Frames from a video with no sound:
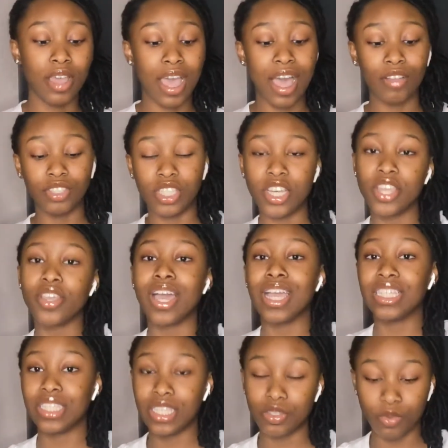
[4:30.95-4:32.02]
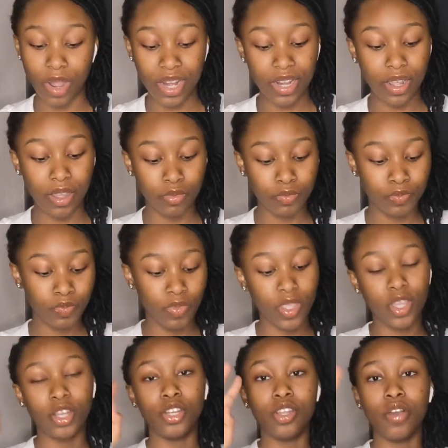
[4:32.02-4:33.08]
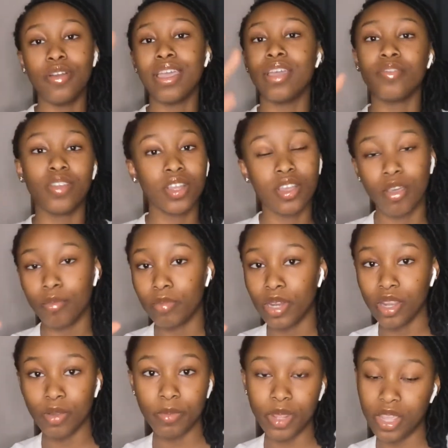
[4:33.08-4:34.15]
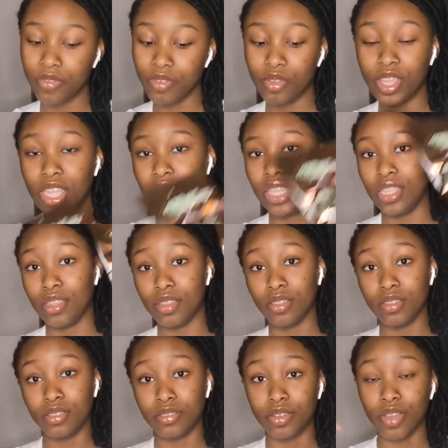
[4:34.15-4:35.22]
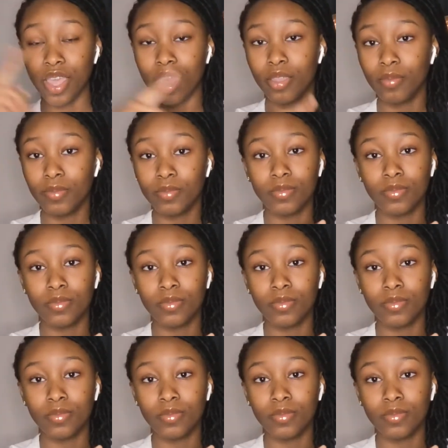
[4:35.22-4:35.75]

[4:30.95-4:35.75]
I'll tell you guys this right now. Don't ever come near me if you eat these, okay?